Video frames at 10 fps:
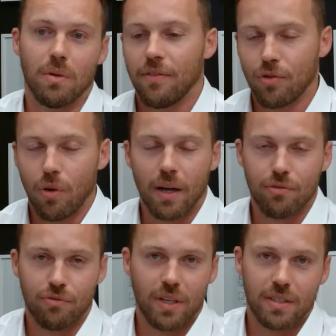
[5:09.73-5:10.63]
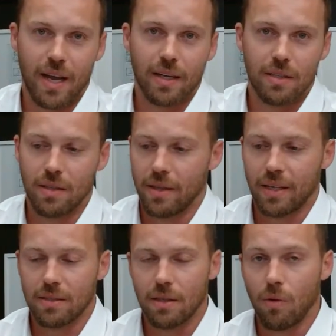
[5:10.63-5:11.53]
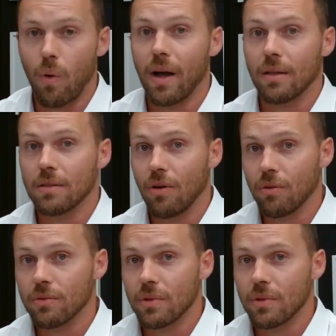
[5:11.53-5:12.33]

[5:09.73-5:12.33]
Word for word: If you don't have to transact in the next little while, don't.